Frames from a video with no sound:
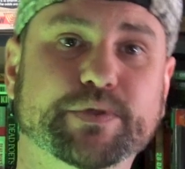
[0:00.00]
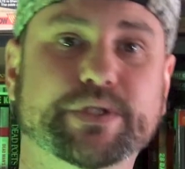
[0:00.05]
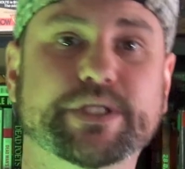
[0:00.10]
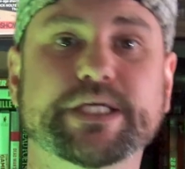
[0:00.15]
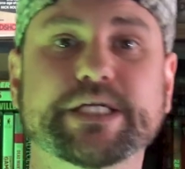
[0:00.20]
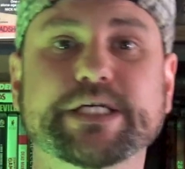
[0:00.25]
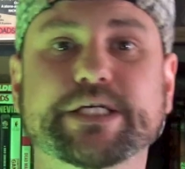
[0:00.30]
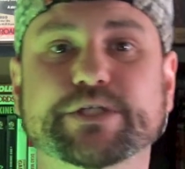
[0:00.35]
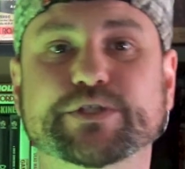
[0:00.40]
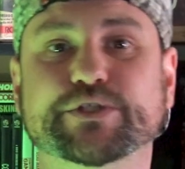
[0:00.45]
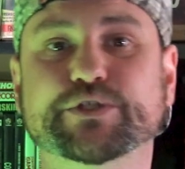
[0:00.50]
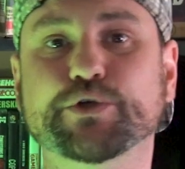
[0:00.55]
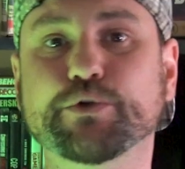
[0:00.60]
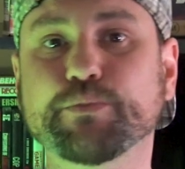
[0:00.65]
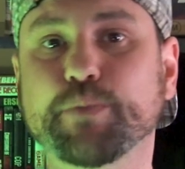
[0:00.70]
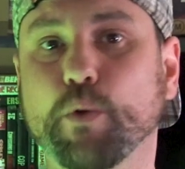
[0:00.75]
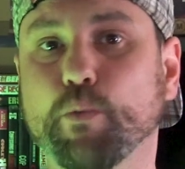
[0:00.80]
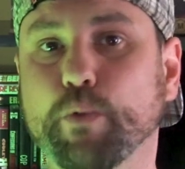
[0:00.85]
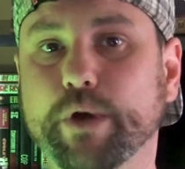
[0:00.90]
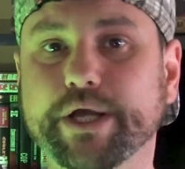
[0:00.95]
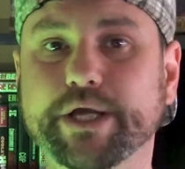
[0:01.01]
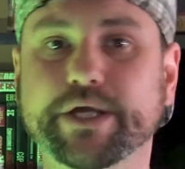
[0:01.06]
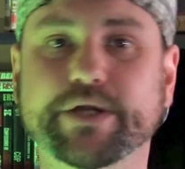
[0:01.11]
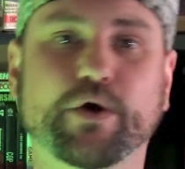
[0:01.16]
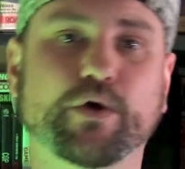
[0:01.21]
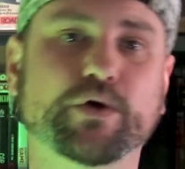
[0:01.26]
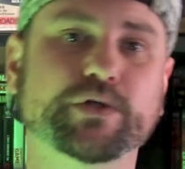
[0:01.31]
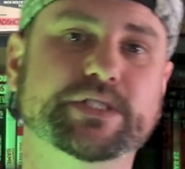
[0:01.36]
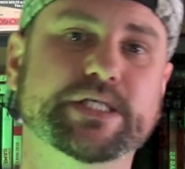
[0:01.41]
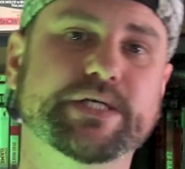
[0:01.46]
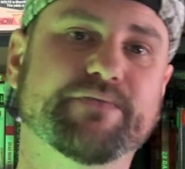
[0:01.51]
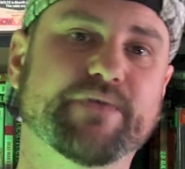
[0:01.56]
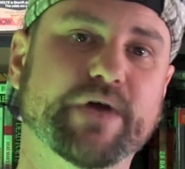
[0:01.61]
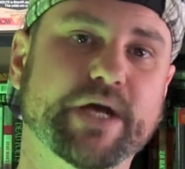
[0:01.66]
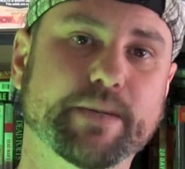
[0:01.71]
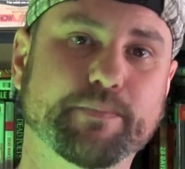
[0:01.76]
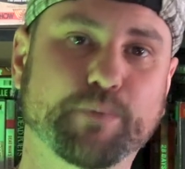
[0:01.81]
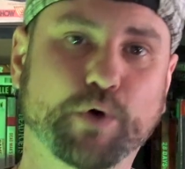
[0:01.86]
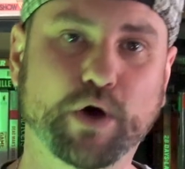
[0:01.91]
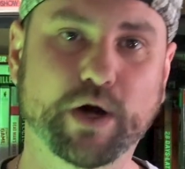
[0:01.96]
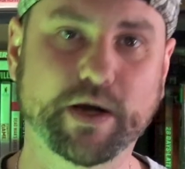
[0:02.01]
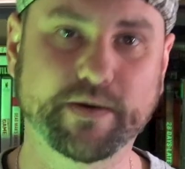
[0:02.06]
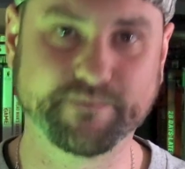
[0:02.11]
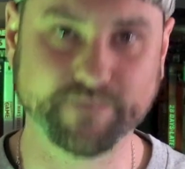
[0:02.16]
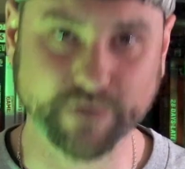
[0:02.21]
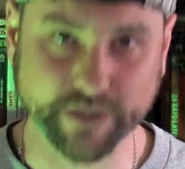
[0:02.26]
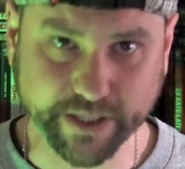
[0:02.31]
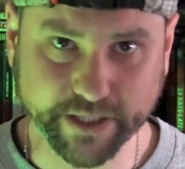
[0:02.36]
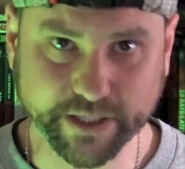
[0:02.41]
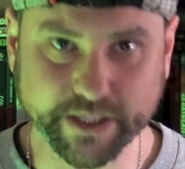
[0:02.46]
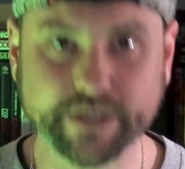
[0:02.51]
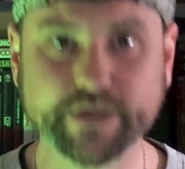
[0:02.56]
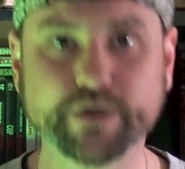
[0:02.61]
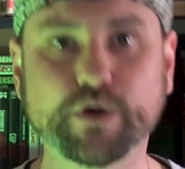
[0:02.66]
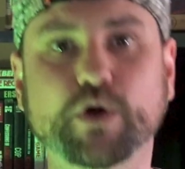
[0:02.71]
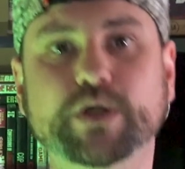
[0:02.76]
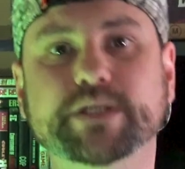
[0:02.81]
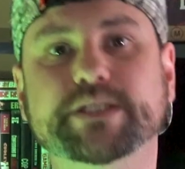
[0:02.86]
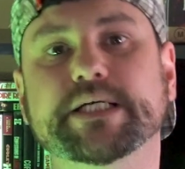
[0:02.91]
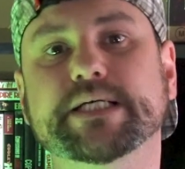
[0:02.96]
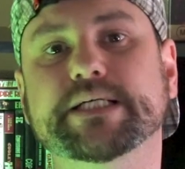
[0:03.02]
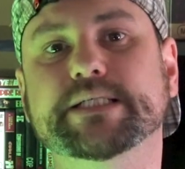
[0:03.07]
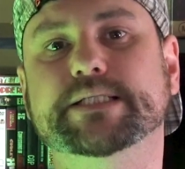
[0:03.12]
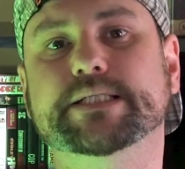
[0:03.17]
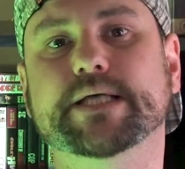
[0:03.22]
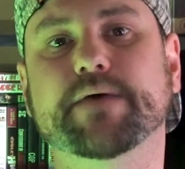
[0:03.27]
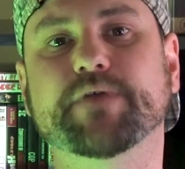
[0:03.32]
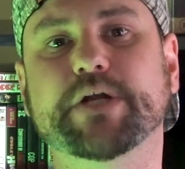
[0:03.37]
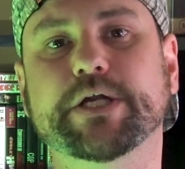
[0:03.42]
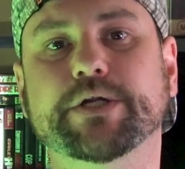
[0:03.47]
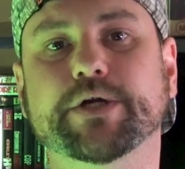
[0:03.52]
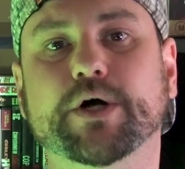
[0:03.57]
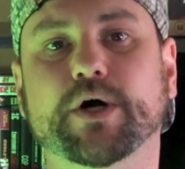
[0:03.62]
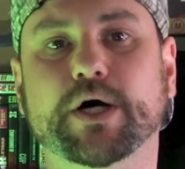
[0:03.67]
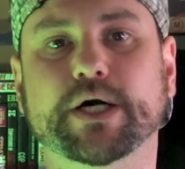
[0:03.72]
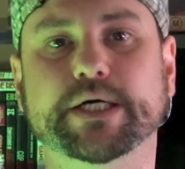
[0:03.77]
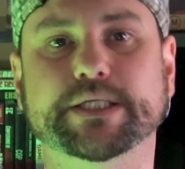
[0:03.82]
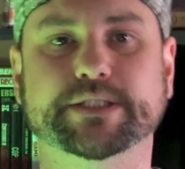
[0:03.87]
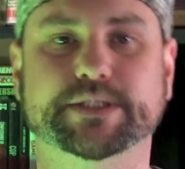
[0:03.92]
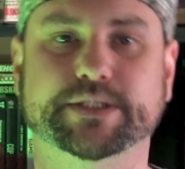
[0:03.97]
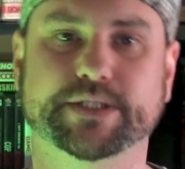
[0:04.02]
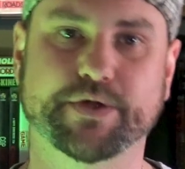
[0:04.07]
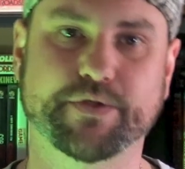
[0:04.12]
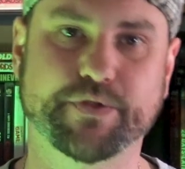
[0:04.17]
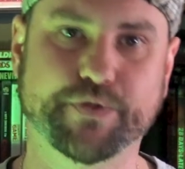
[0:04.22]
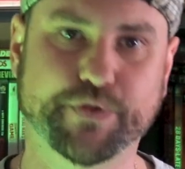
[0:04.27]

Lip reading: with the super weird Aussie vampire flick, 1979's